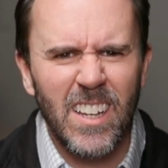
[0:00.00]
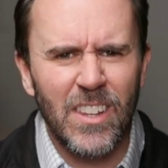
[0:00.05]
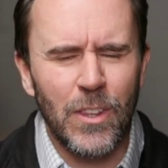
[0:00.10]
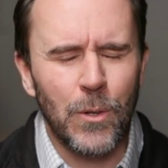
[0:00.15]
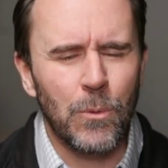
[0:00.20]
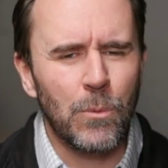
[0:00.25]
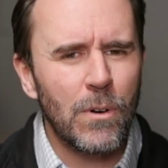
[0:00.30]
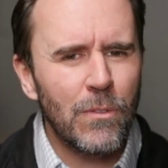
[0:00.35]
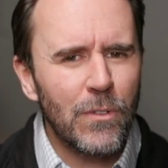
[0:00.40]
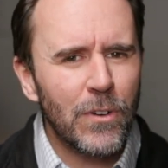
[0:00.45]

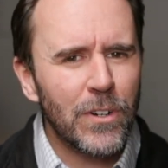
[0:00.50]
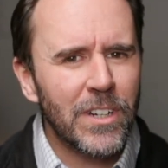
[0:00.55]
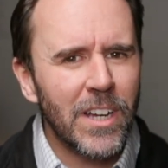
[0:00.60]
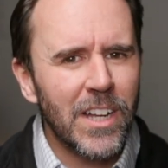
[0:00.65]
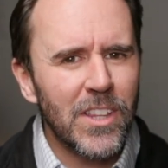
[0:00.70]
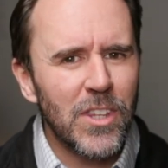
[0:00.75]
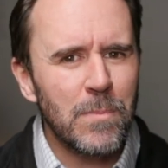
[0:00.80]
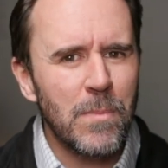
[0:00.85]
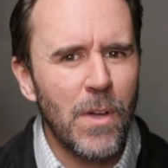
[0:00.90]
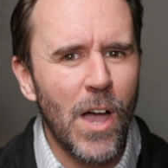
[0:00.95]
the roofer
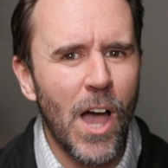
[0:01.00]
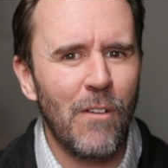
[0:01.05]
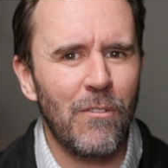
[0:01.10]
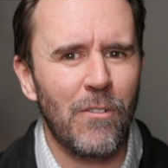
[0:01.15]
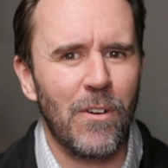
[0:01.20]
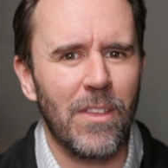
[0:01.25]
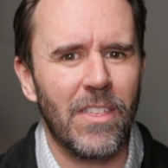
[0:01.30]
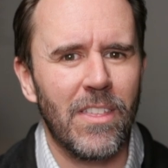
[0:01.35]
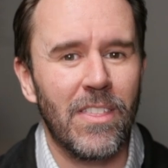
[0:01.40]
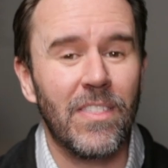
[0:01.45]
cuts me
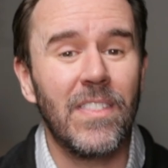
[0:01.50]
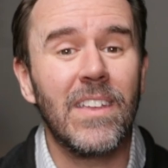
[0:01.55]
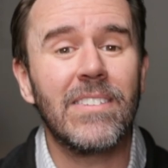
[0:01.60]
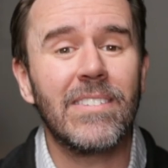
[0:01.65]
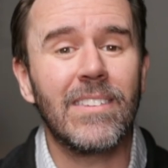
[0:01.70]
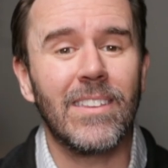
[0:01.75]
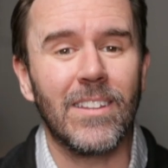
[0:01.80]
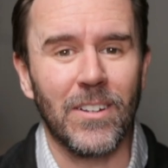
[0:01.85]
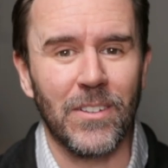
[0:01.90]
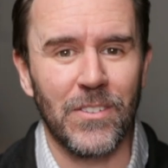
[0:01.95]
off with
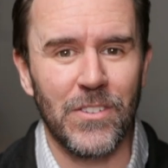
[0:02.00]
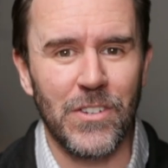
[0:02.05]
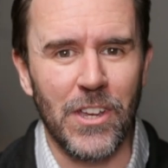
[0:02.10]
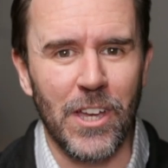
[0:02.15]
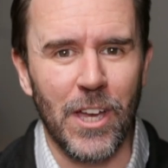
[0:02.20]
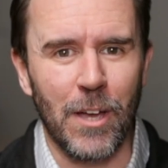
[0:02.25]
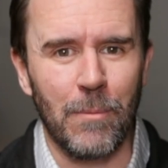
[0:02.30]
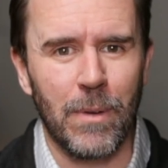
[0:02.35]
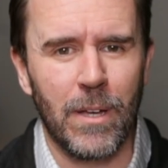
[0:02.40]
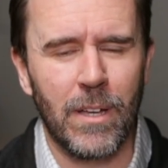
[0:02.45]
this little
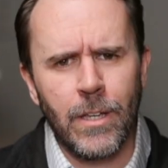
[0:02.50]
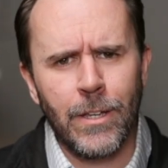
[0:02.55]
gem.